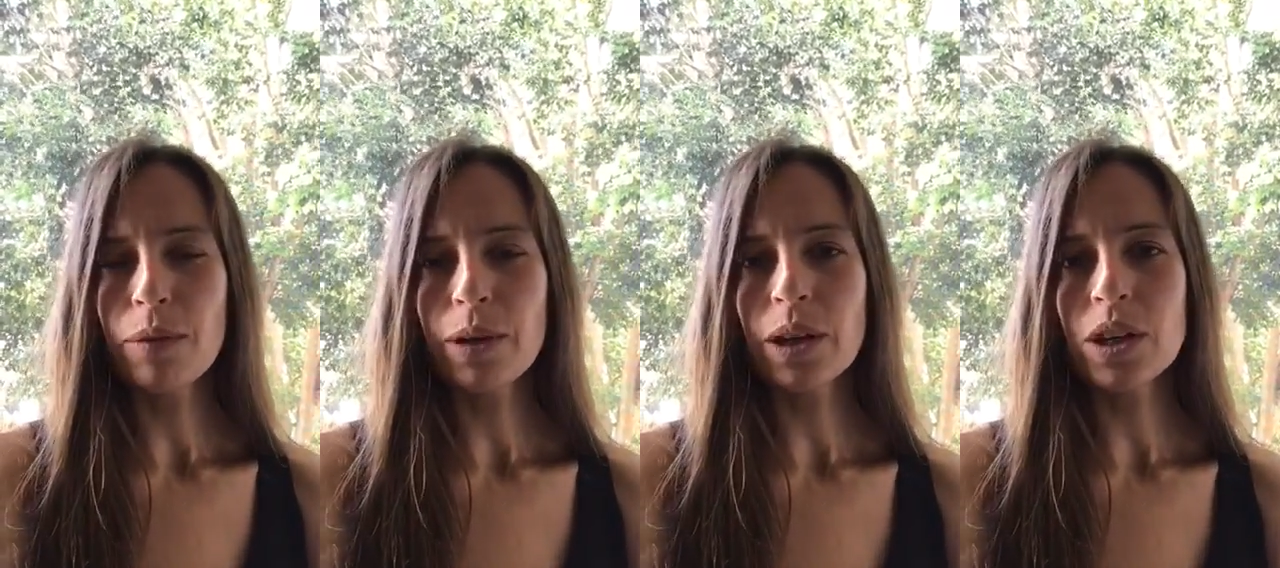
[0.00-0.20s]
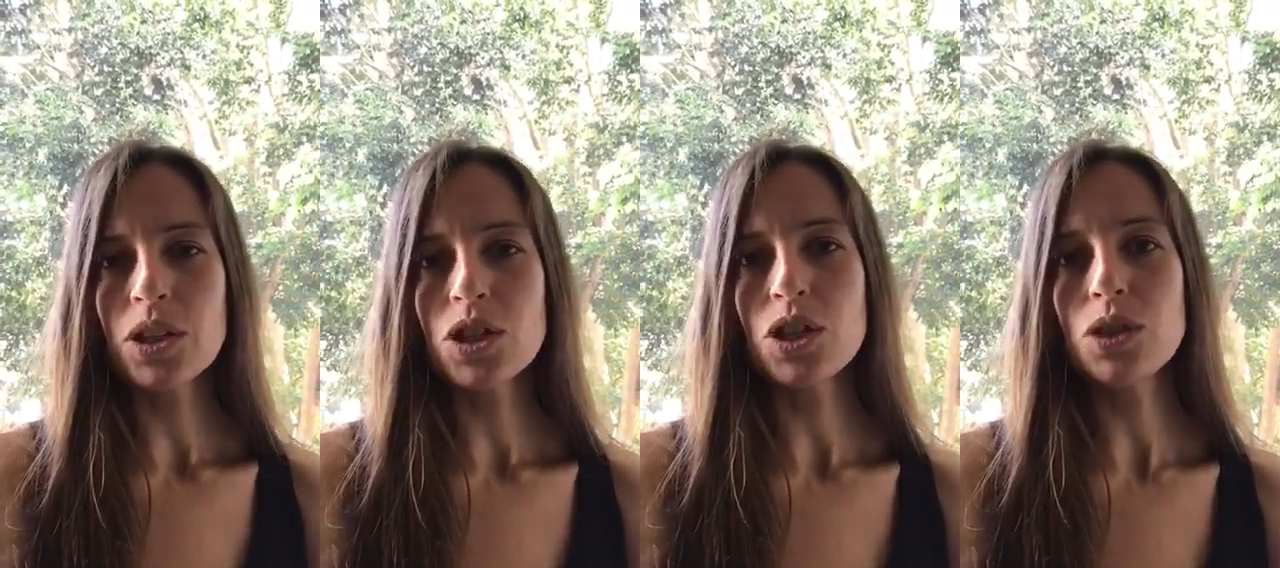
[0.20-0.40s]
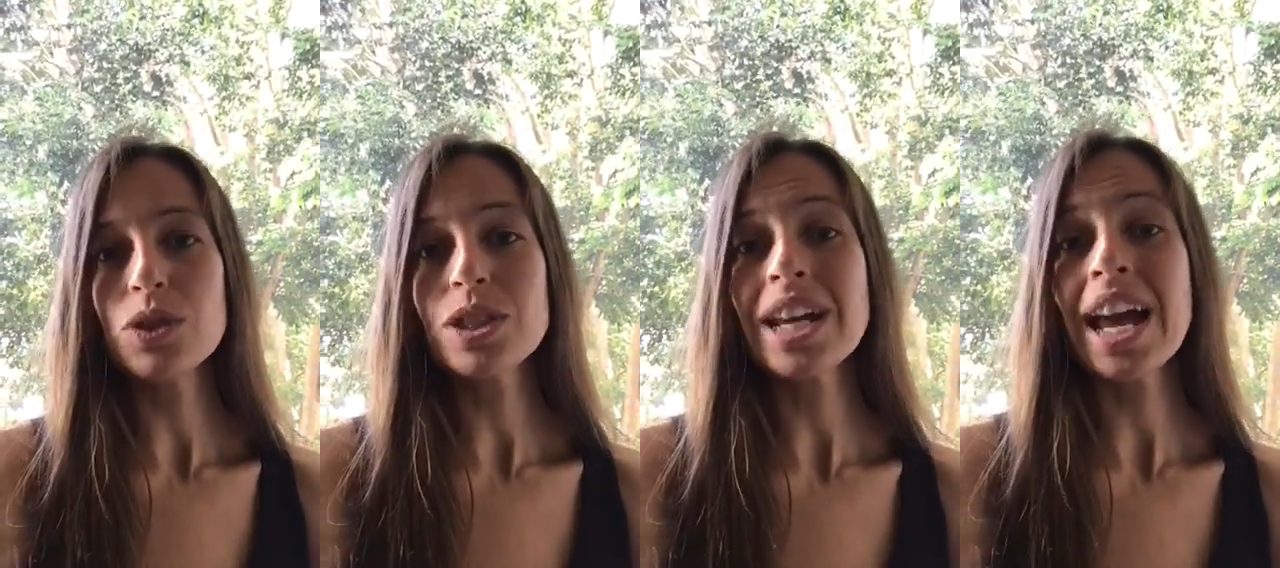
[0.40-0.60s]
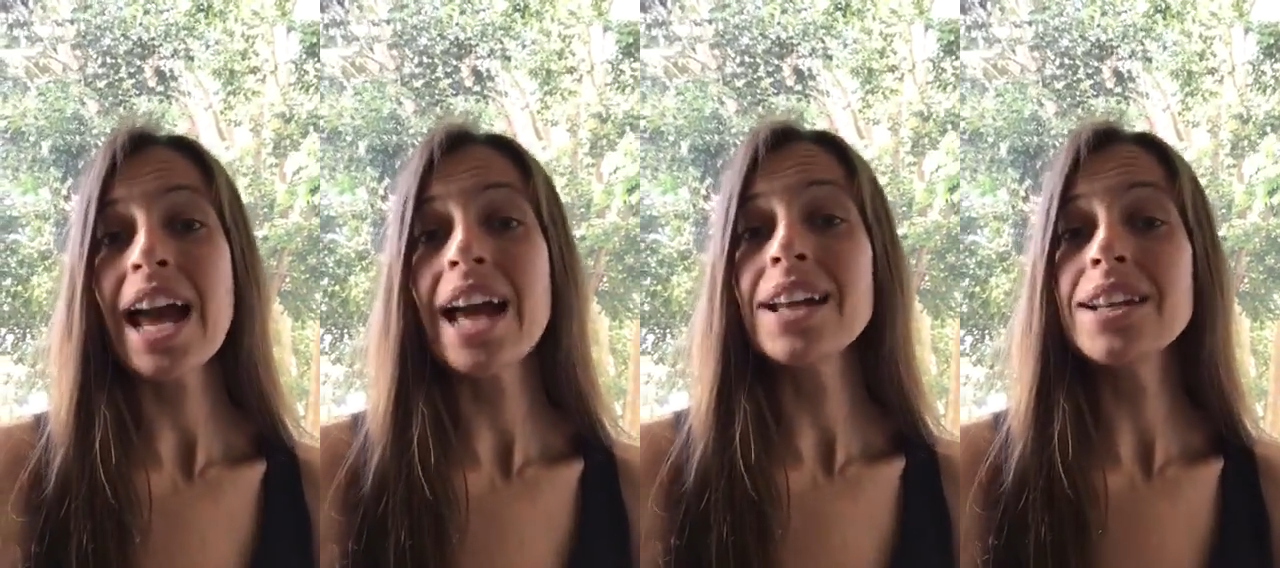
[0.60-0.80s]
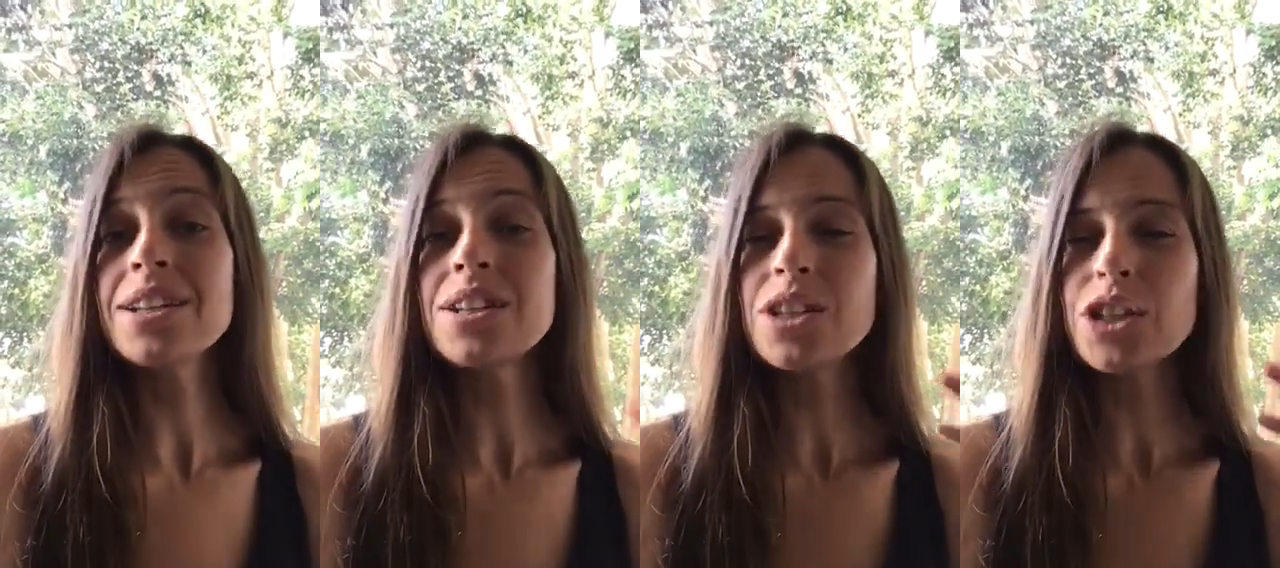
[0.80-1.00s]
because you
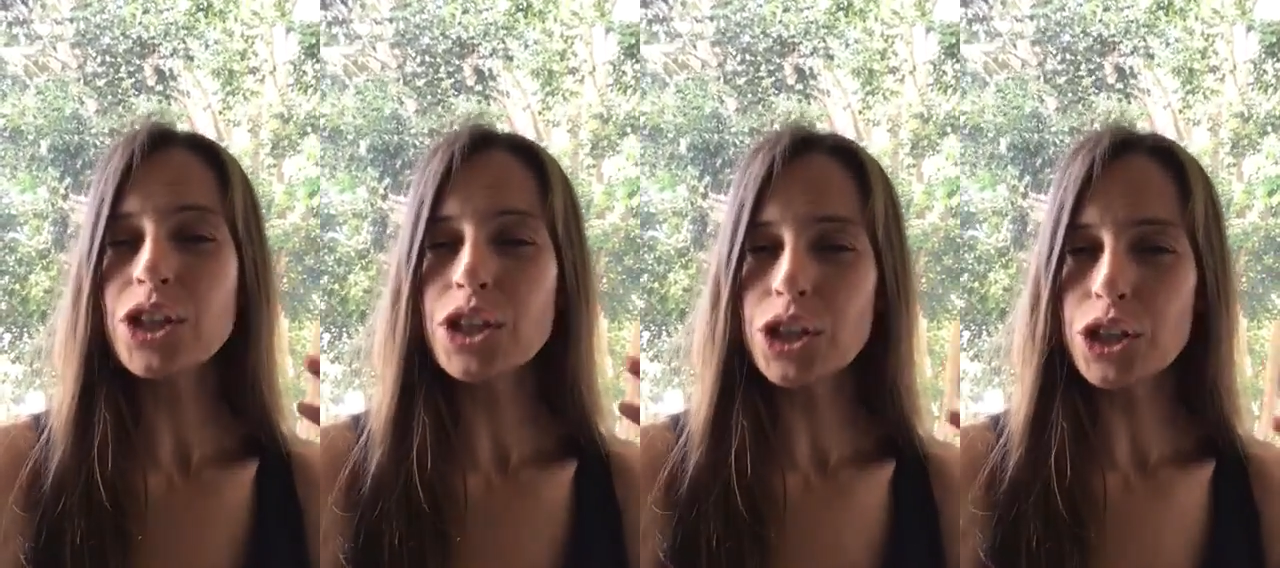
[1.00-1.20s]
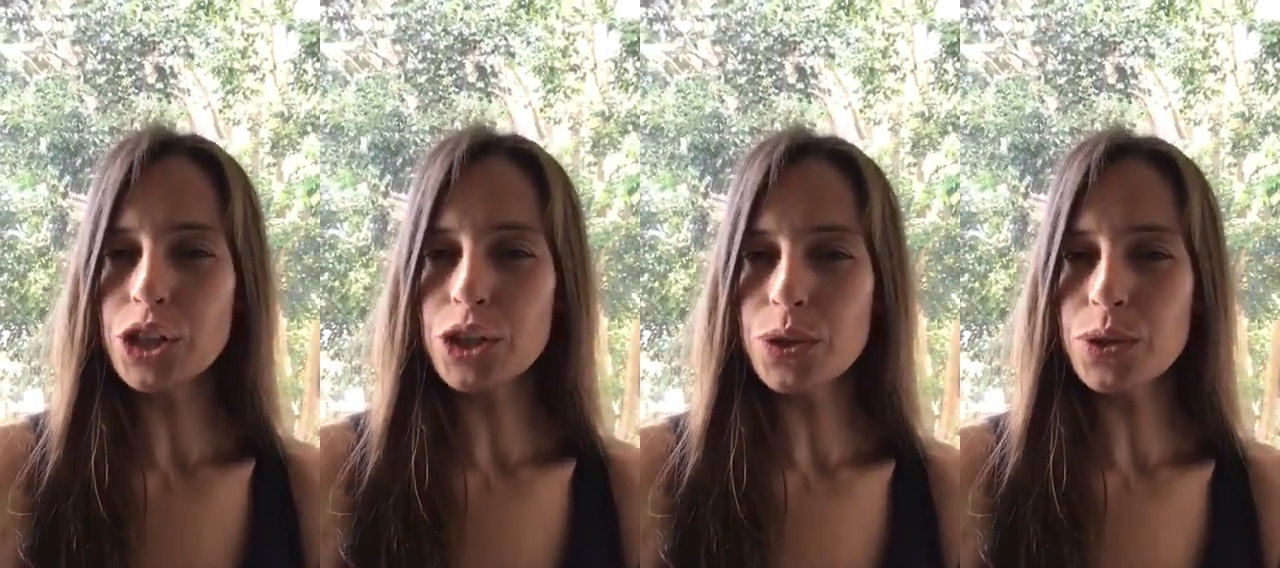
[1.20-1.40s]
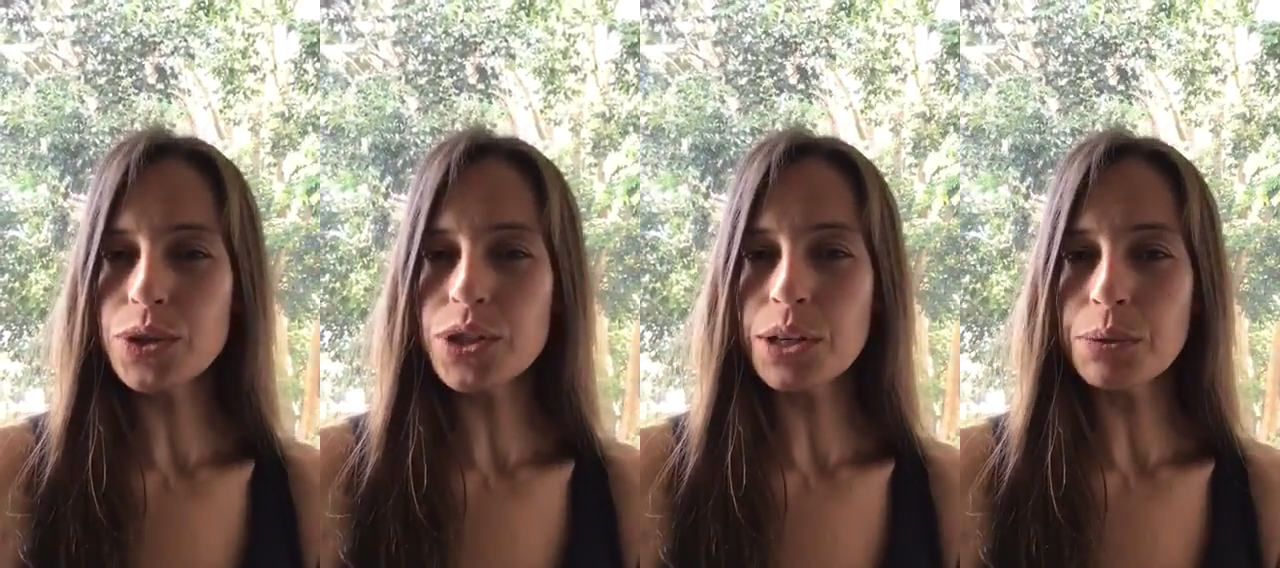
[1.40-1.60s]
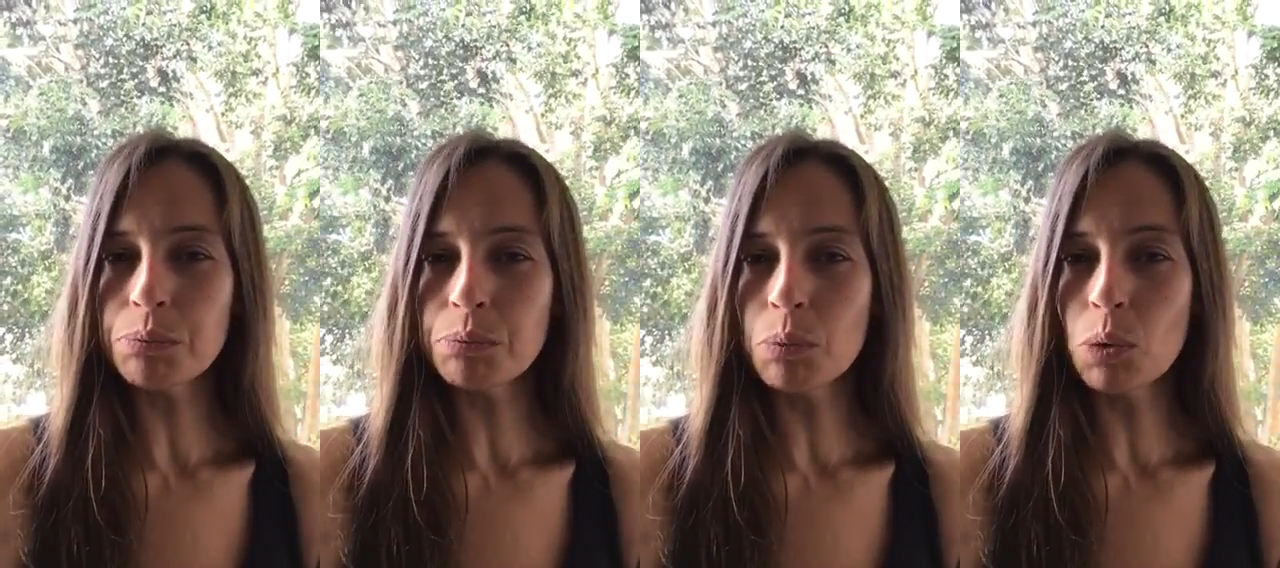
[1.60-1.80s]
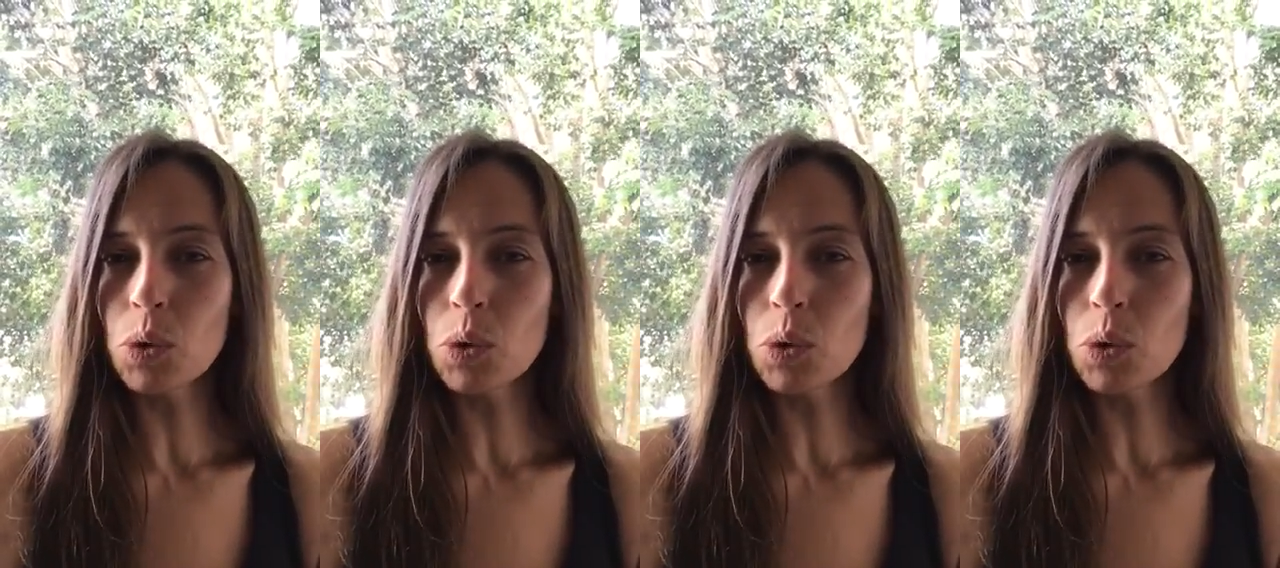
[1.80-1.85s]
tend to use it